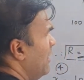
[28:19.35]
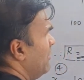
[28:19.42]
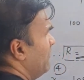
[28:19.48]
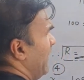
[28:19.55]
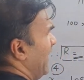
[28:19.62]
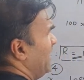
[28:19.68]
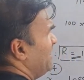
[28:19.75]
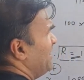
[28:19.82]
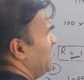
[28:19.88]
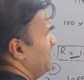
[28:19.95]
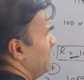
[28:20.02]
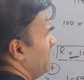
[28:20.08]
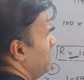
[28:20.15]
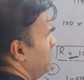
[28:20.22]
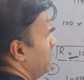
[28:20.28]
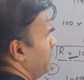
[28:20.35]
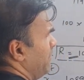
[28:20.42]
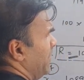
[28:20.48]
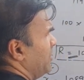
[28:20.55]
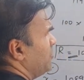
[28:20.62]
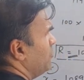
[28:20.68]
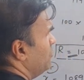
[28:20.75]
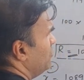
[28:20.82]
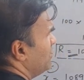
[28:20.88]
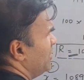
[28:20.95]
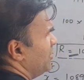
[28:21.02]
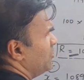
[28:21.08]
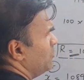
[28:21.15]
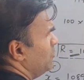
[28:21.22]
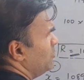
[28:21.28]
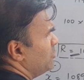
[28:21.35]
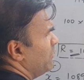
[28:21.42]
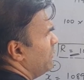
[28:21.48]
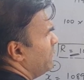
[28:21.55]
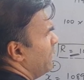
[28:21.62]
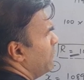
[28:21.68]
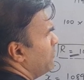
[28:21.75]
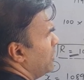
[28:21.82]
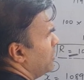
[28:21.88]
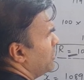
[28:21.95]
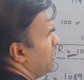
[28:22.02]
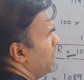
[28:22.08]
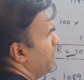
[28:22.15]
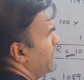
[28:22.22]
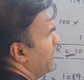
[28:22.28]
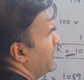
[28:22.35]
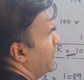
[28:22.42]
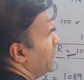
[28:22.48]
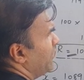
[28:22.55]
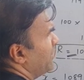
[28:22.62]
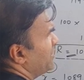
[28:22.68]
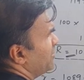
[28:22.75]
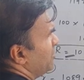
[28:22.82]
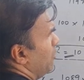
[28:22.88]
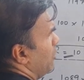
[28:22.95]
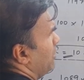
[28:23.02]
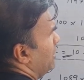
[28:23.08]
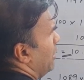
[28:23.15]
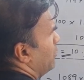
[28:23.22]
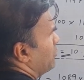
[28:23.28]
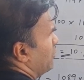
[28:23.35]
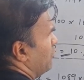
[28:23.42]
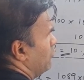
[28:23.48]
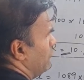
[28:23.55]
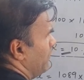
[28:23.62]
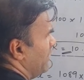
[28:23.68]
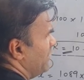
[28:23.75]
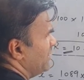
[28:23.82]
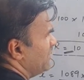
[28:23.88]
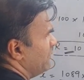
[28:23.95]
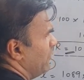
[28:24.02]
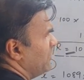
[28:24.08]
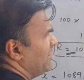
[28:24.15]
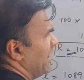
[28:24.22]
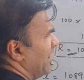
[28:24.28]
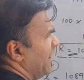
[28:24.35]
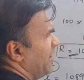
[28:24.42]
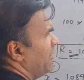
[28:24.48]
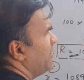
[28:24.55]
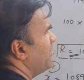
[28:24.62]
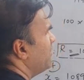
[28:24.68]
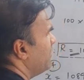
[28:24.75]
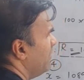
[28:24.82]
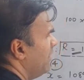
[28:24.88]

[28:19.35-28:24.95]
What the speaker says: Find C1, P2, C2. So we found out compound interest on 1000 rupees for second year.